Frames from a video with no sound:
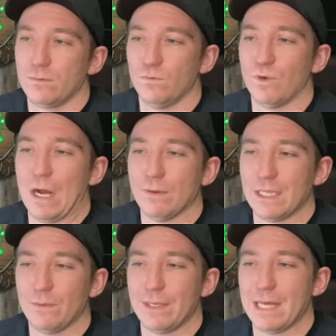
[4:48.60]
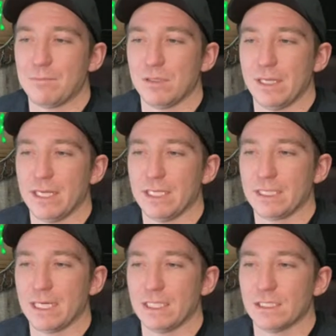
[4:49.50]
route that we had planned
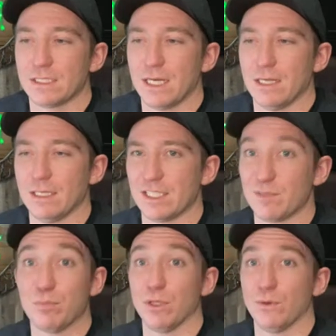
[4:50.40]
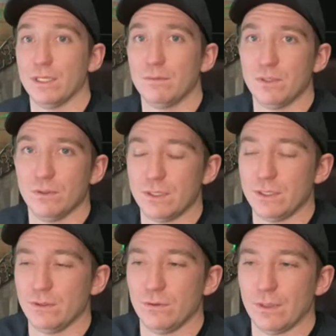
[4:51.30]
kind of just got exploded due
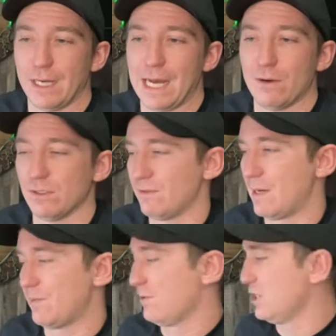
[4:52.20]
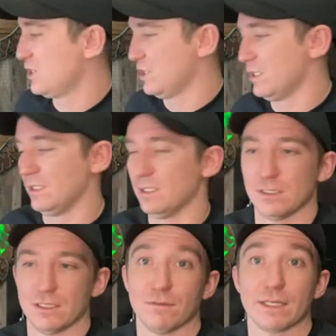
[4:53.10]
to hours of operation and
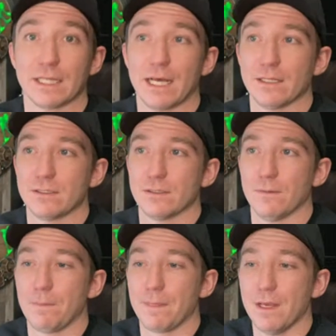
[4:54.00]
stuff like that so